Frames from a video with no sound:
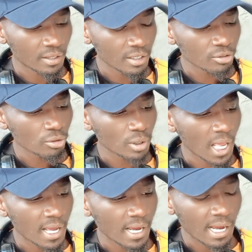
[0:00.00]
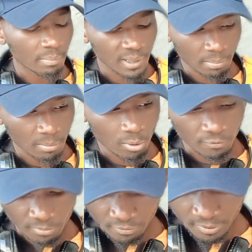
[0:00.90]
reason I'm capable
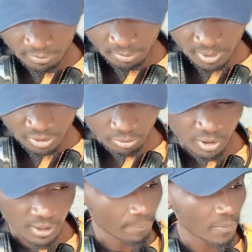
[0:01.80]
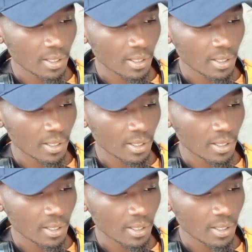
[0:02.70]
of moving from here to here,